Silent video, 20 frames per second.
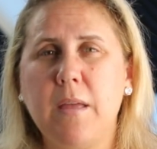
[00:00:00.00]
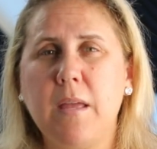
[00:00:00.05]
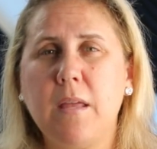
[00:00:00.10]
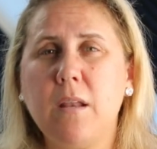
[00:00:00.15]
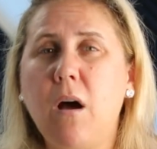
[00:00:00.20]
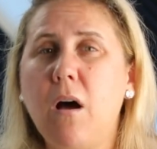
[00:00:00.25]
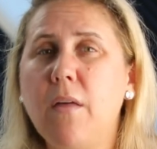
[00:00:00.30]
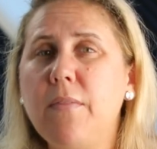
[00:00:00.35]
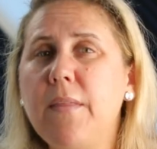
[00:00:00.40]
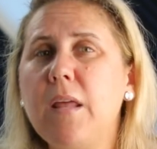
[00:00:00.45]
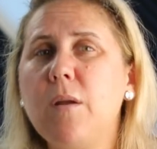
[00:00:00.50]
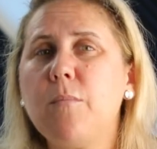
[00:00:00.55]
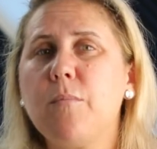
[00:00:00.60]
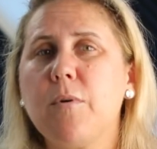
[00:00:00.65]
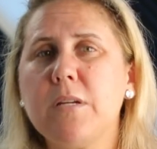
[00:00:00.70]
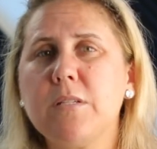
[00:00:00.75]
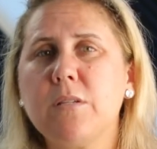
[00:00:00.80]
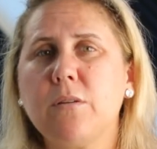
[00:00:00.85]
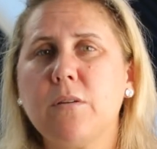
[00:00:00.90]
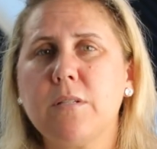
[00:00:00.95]
And on that
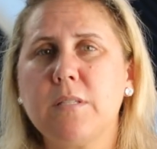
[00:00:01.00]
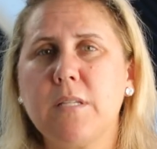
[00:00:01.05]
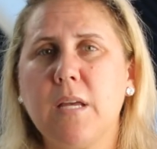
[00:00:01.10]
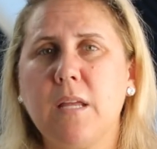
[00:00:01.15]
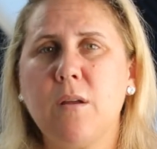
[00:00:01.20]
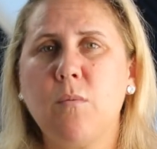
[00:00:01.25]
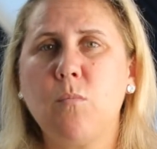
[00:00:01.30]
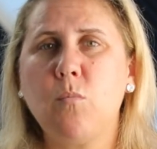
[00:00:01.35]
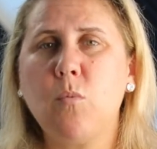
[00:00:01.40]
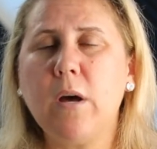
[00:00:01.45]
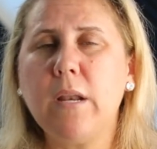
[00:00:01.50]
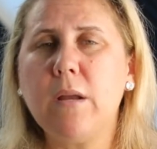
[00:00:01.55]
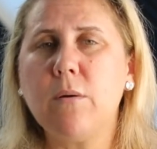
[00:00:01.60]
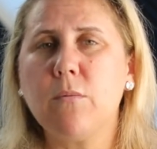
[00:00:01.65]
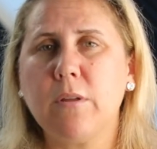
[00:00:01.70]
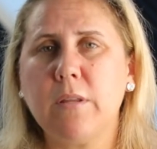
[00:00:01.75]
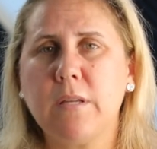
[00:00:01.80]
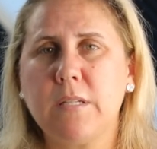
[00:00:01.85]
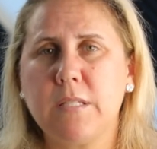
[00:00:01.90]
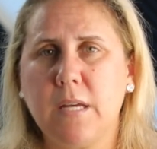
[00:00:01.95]
appraisal addendum, what it
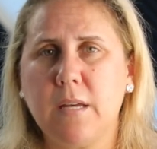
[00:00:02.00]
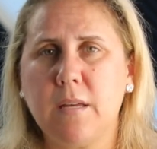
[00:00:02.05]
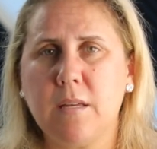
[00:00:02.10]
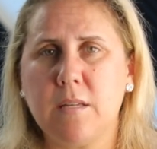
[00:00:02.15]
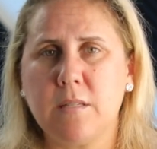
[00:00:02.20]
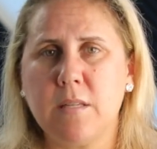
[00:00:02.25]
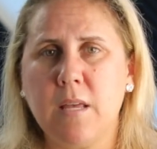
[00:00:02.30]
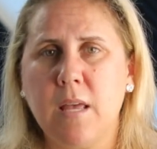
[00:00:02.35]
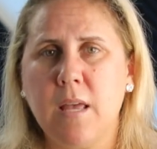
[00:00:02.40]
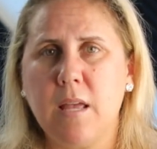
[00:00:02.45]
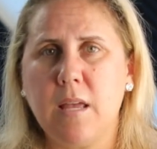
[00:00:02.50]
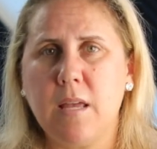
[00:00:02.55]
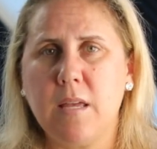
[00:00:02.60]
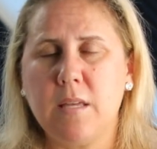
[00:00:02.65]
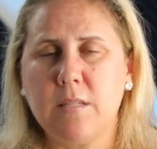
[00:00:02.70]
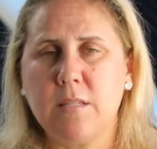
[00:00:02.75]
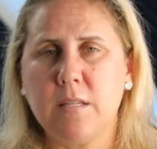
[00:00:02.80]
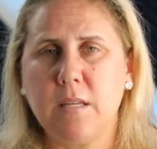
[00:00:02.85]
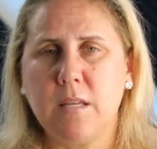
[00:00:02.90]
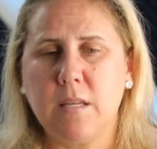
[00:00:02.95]
really does
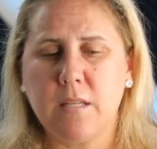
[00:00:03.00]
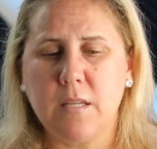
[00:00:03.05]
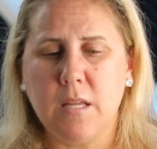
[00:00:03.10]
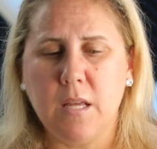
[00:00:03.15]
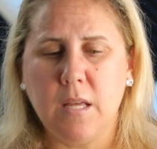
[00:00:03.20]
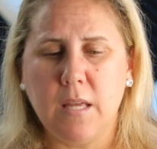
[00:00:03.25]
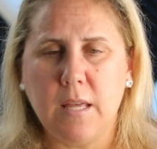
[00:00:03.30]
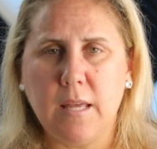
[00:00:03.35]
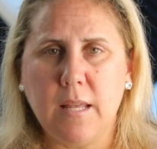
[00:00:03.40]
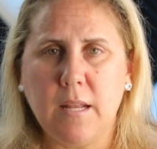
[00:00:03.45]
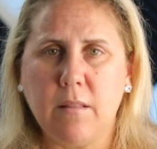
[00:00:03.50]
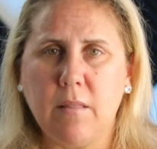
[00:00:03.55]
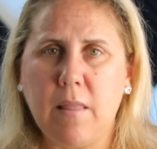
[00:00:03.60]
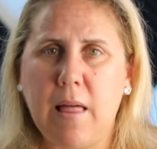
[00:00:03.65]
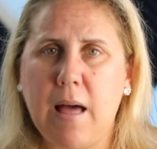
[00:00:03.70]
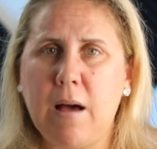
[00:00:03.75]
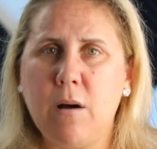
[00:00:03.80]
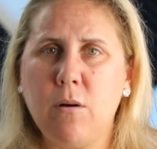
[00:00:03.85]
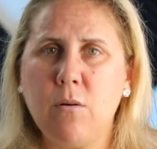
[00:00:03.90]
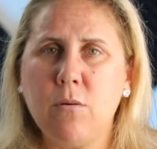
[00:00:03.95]
is it
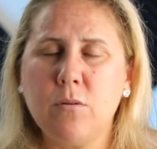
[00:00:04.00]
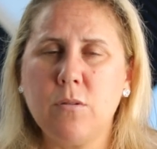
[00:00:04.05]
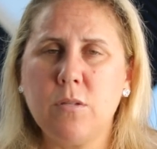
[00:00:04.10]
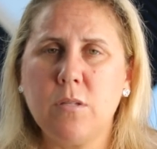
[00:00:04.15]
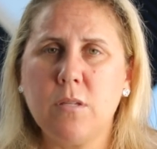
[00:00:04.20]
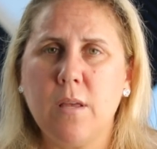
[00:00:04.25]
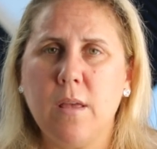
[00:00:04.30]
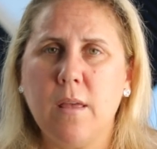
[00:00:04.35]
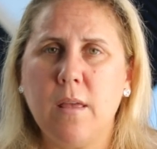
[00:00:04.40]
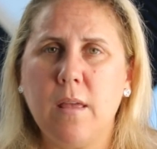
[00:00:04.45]
allows,